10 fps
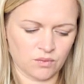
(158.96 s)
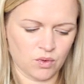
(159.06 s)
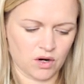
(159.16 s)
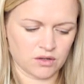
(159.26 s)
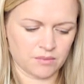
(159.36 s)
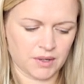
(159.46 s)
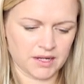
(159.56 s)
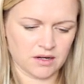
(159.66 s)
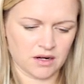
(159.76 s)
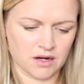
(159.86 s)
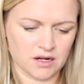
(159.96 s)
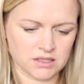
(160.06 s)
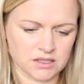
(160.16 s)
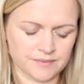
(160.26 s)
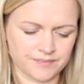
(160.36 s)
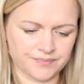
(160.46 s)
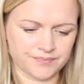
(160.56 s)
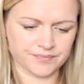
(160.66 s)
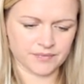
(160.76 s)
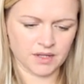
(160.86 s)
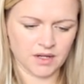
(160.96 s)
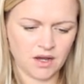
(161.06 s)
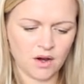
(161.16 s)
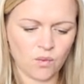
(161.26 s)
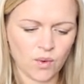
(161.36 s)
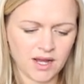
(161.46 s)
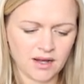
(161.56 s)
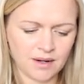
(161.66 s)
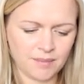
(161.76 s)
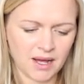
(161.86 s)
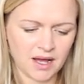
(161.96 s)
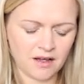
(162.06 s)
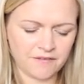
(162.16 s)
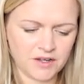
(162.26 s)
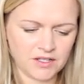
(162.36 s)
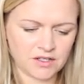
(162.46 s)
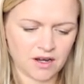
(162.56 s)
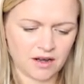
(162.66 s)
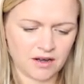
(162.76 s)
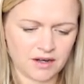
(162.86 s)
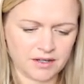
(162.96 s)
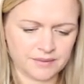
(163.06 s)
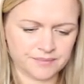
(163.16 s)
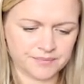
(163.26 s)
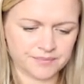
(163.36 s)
one by cars. We're gonna buy our first car.